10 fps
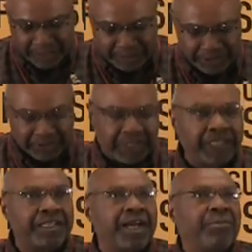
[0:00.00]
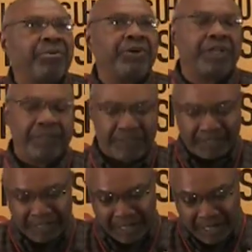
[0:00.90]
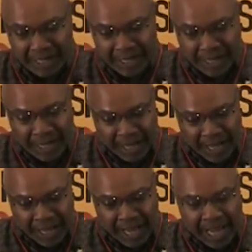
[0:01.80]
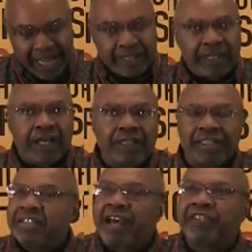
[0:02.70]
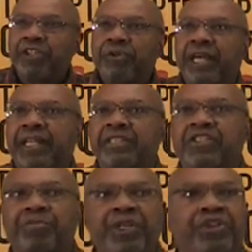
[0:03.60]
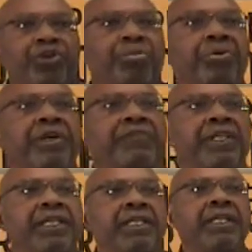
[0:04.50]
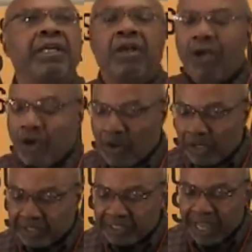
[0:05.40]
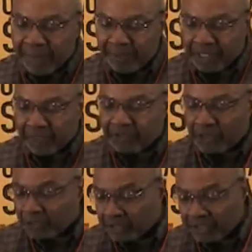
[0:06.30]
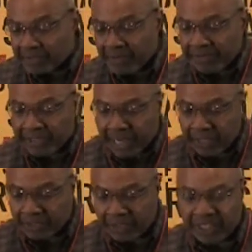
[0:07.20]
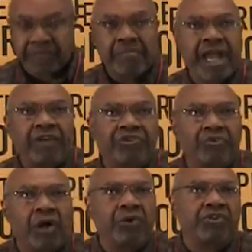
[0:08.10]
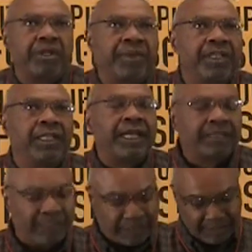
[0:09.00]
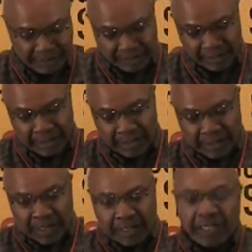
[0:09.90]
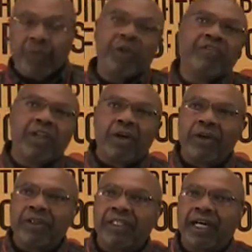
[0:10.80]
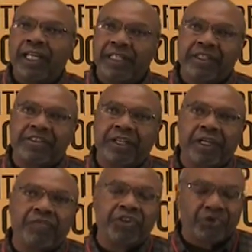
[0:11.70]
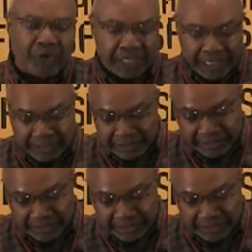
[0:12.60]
up until that time period. And this afternoon, I'd like to speak to you briefly on the topic of socialist methodology and the mass struggle, some of the lessons that we've learned in the city of Detroit and in the